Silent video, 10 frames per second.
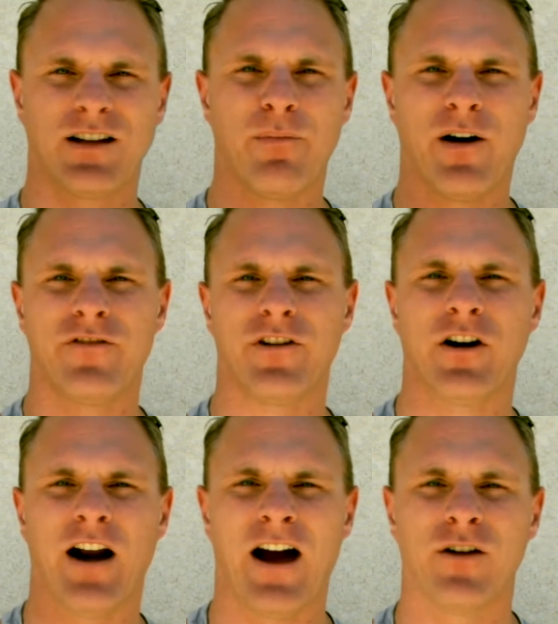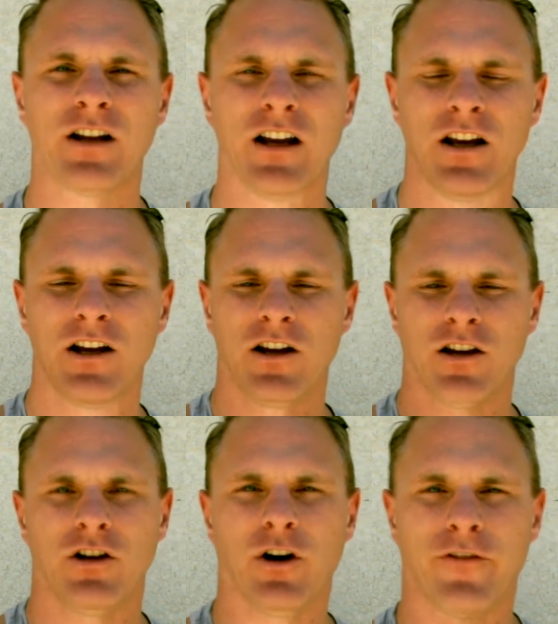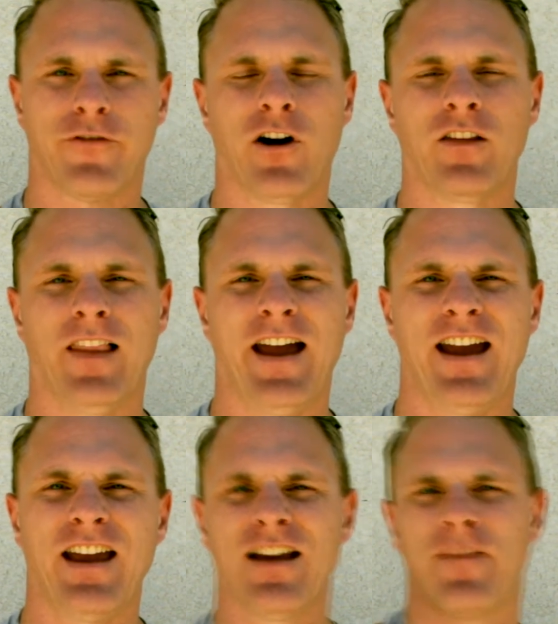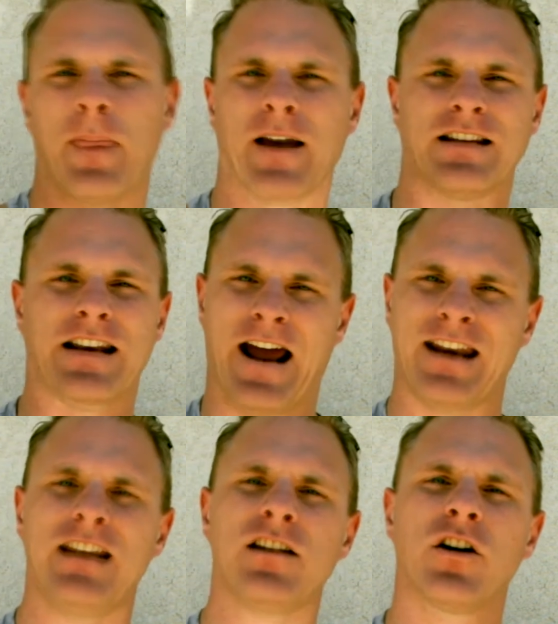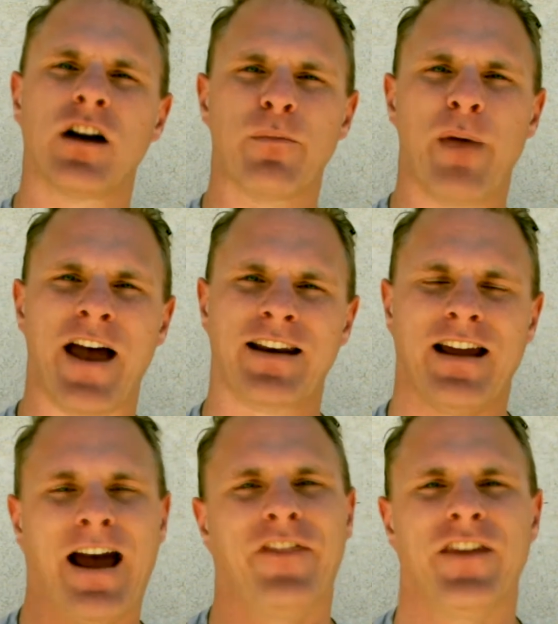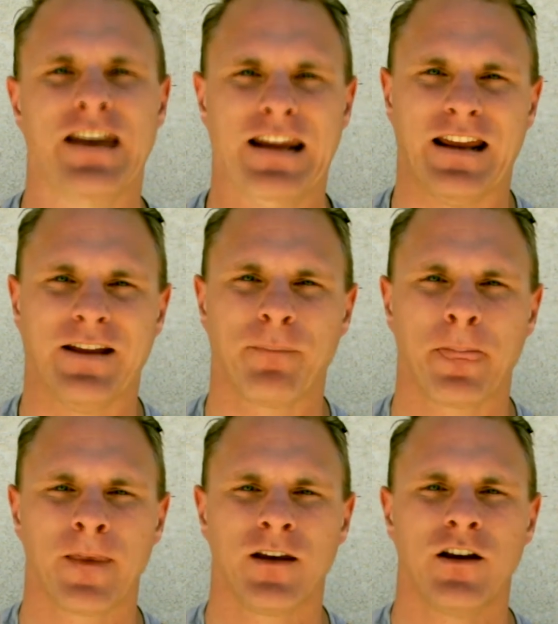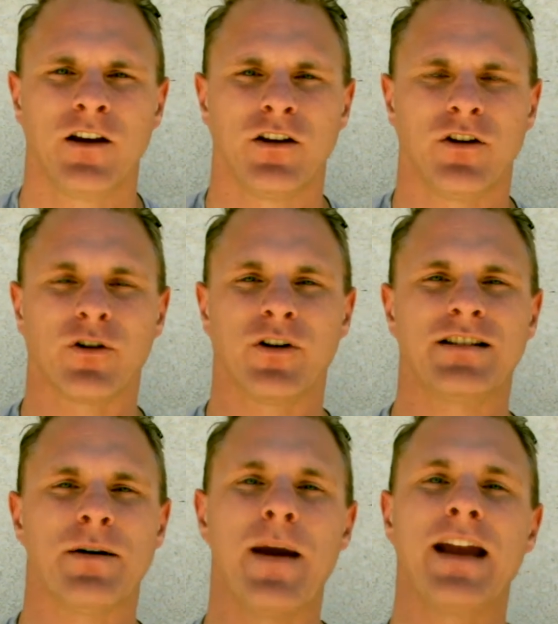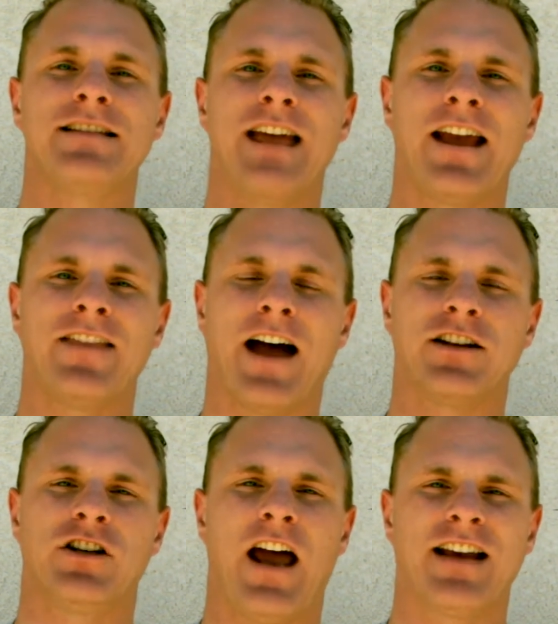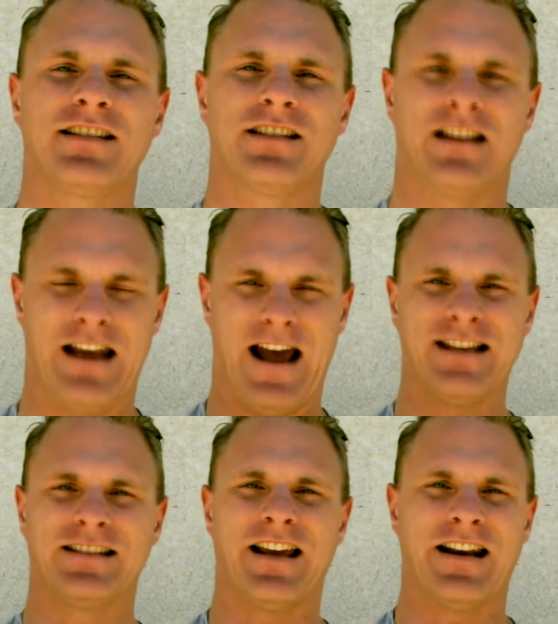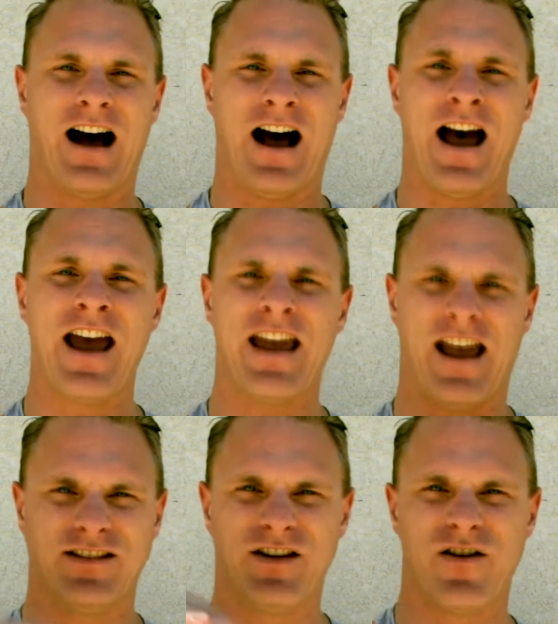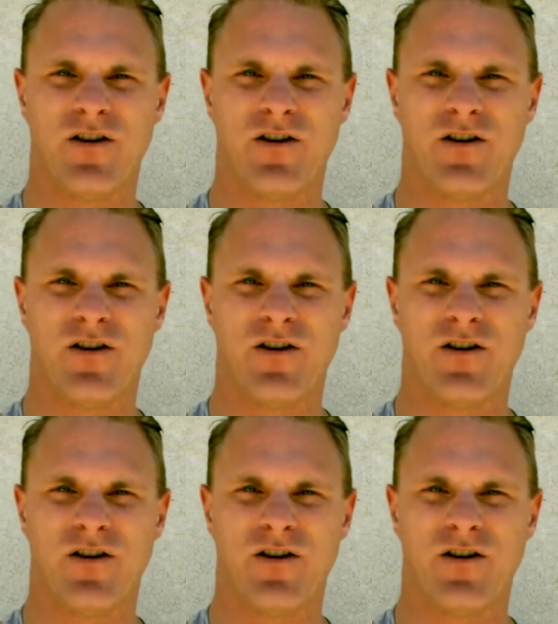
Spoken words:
above the ground, your front leg has a 90-degree bend at the knee. You're going to maintain that chest nice and high as you go